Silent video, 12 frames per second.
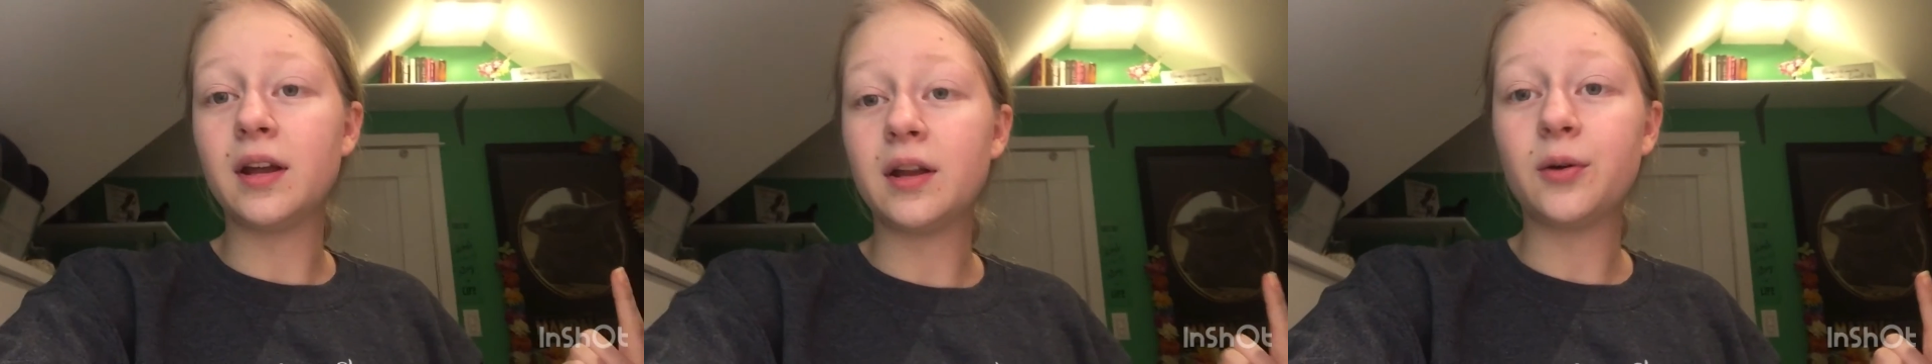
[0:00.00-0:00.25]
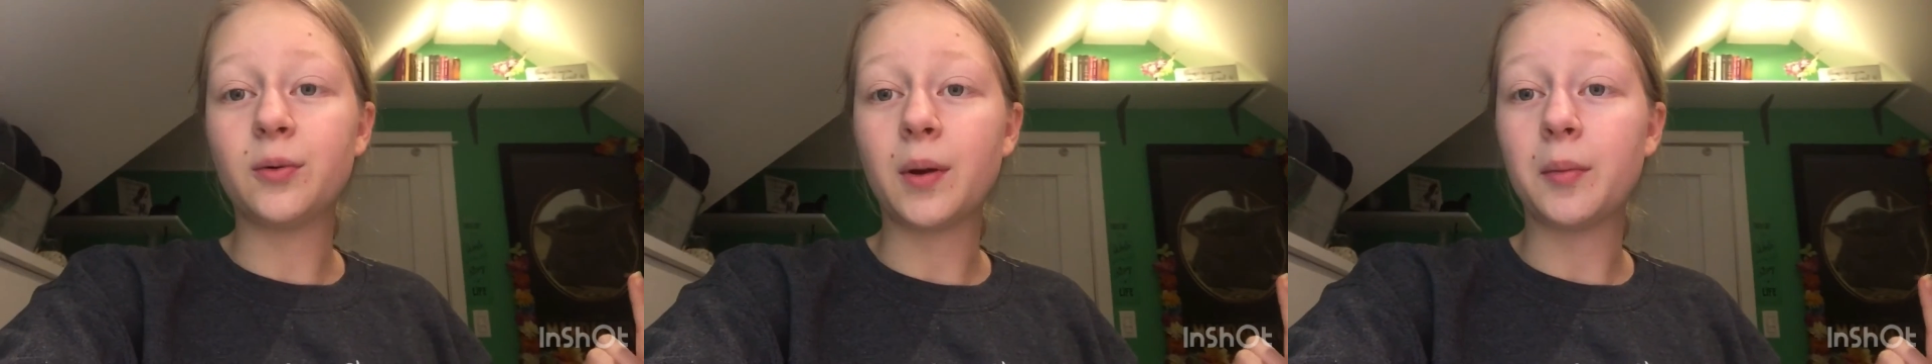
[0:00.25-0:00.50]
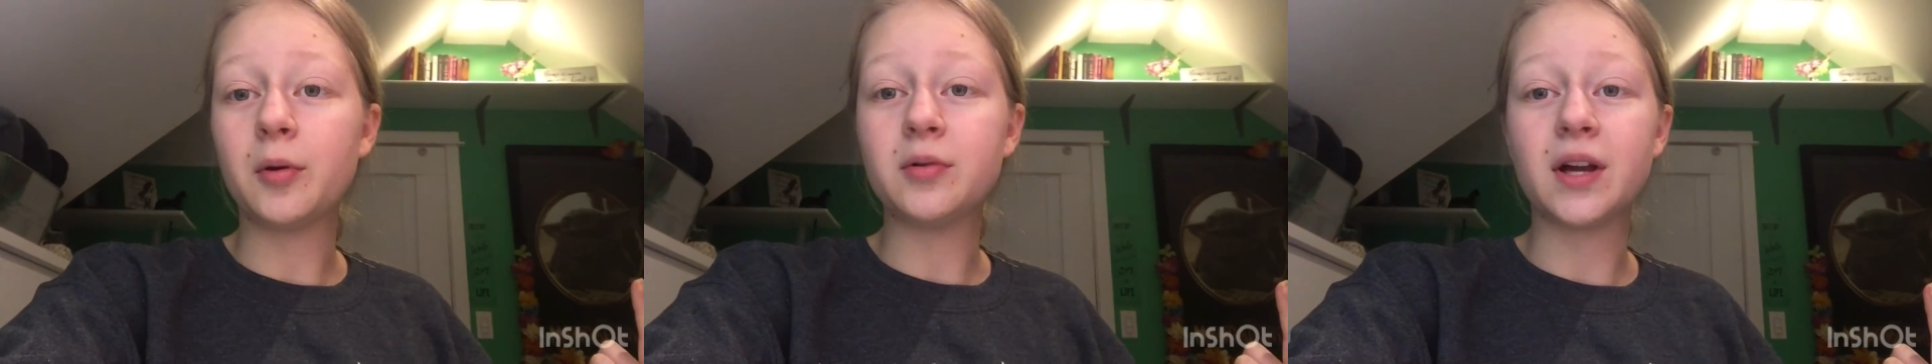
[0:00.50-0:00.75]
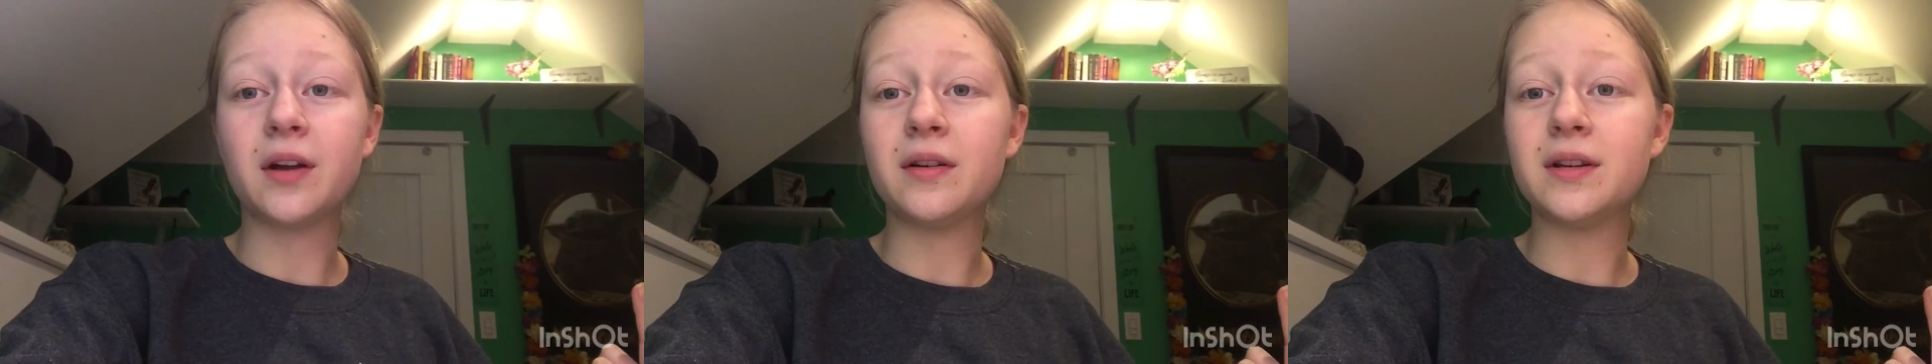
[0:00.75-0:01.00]

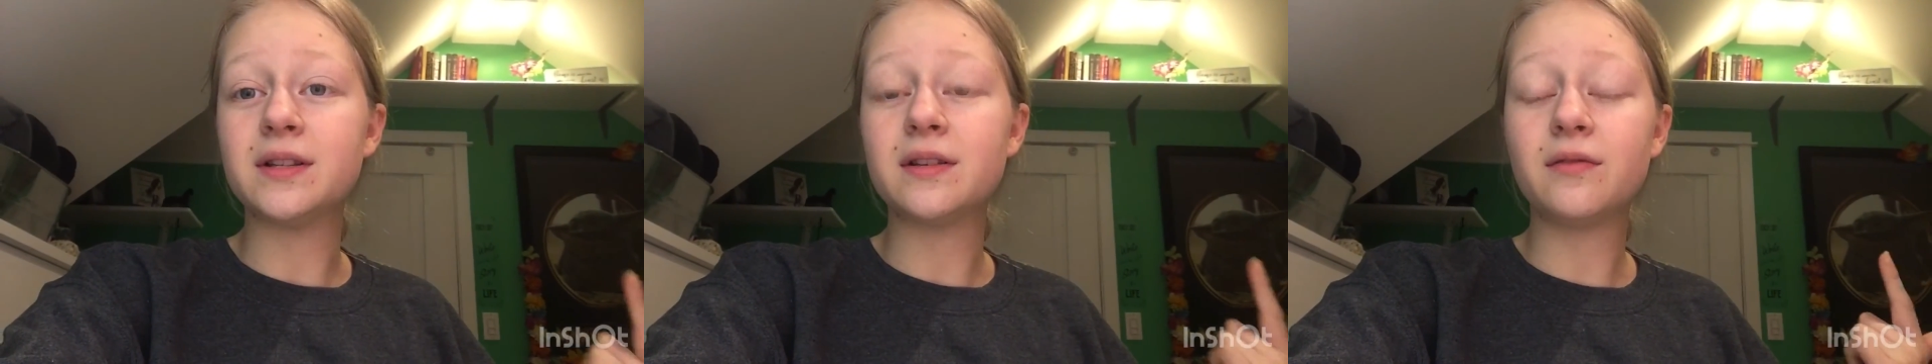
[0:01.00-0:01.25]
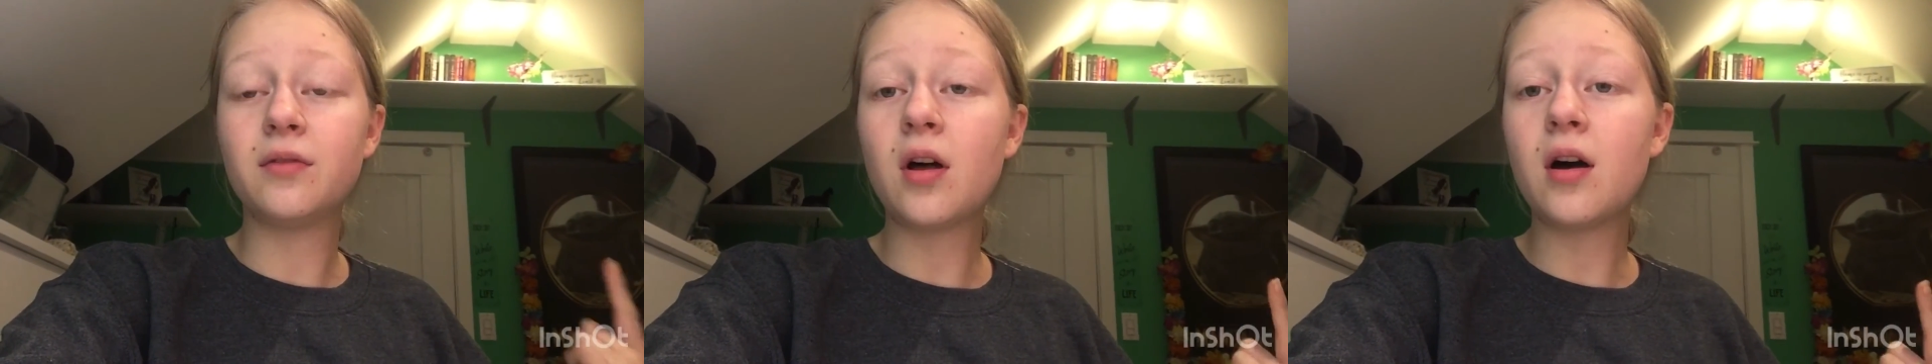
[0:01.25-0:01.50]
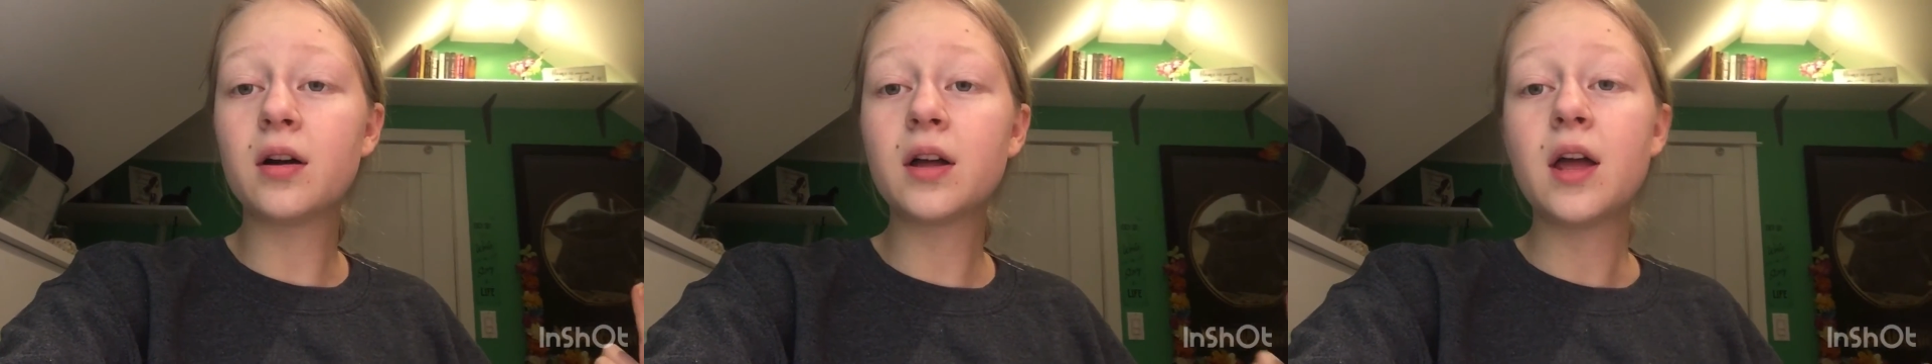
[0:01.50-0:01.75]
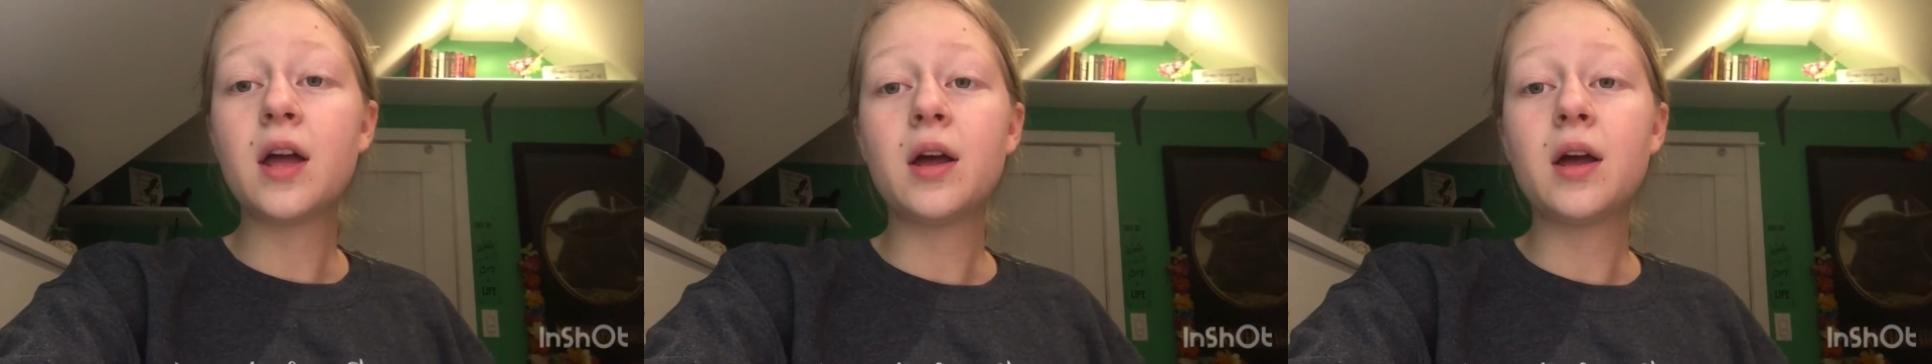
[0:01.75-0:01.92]
NaNoWriMo Diaries vlog.